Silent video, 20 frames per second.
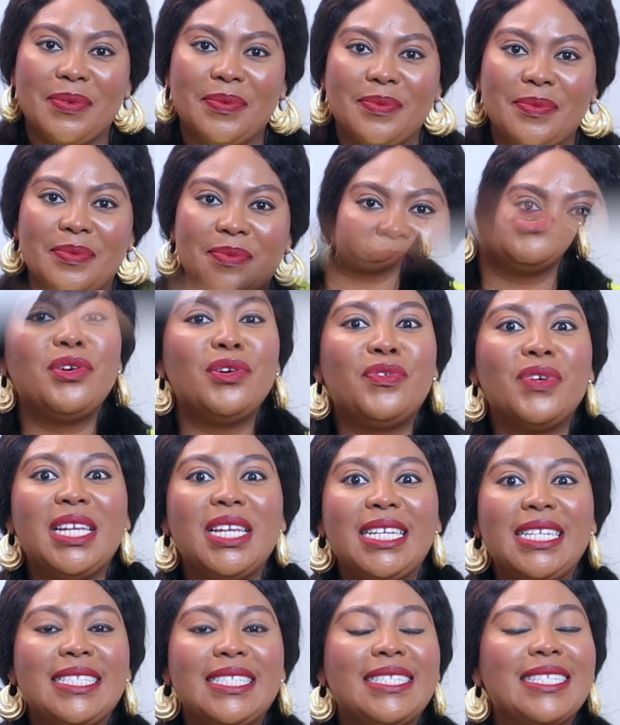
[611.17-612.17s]
All right, my beautiful
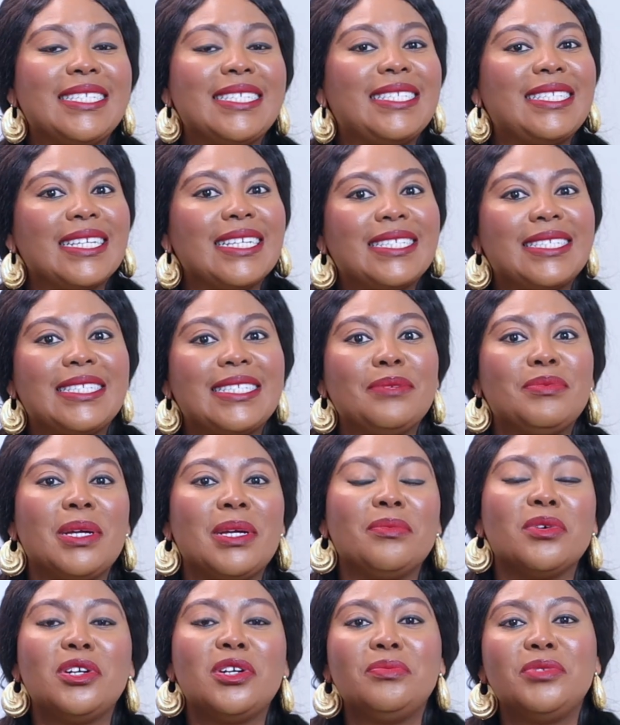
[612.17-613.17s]
ladies, the 6th tip
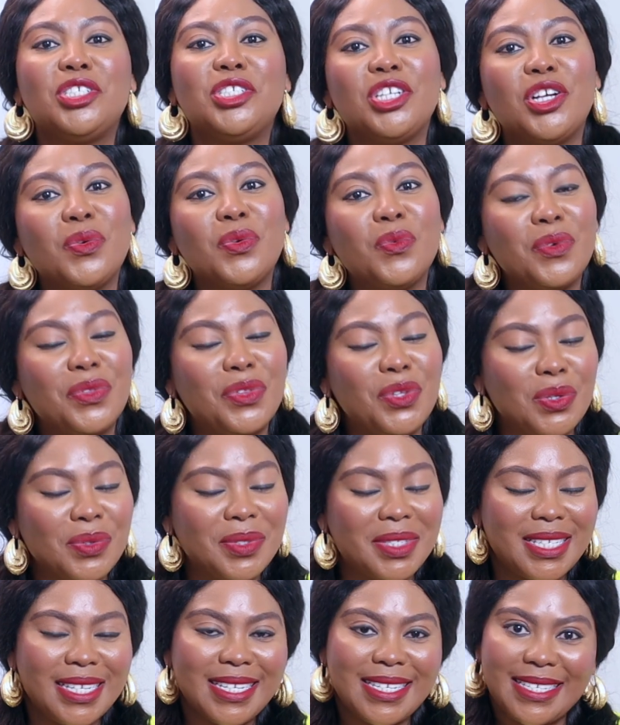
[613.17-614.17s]
that I'm going to be sharing with
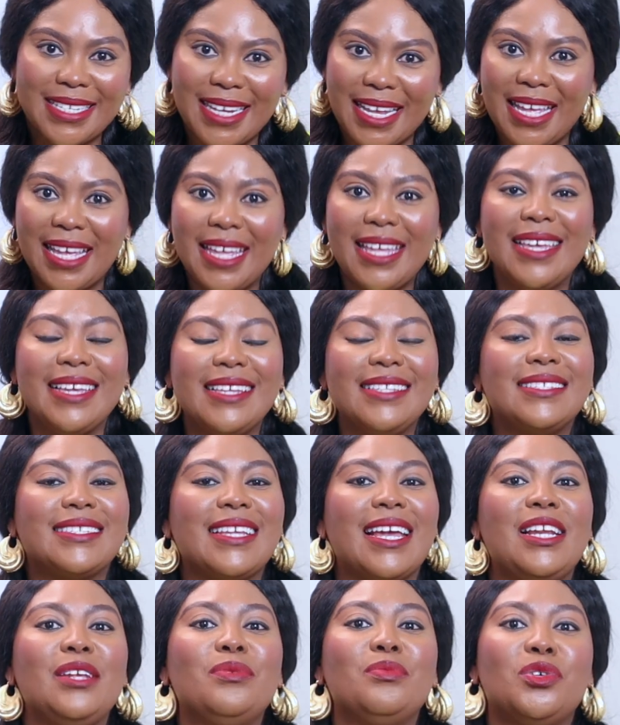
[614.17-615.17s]
you today in
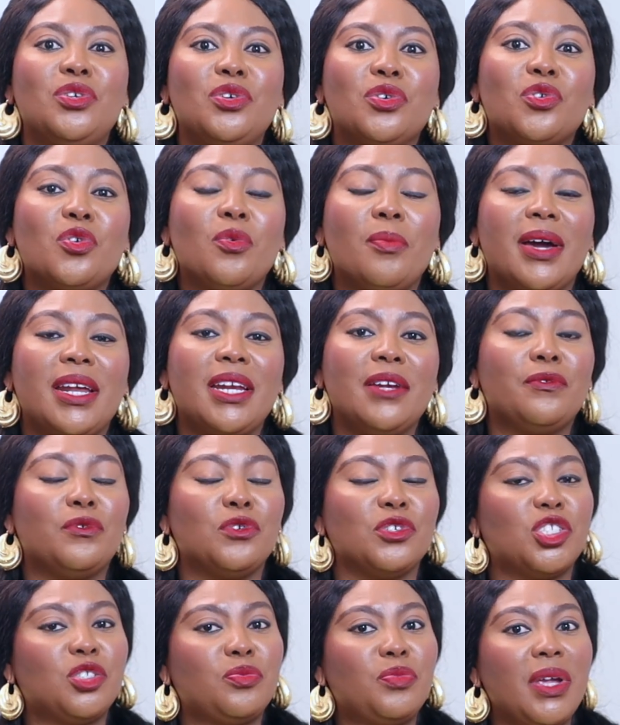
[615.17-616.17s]
styling monochromatic
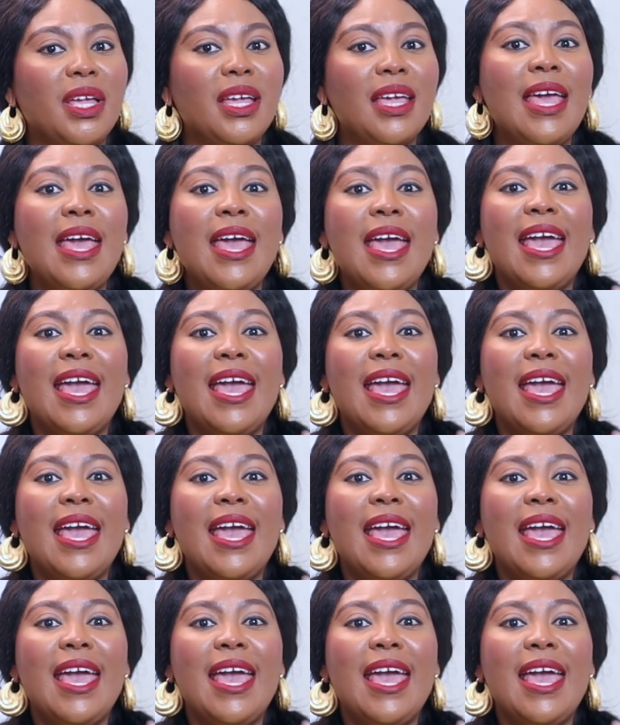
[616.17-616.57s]
for spring.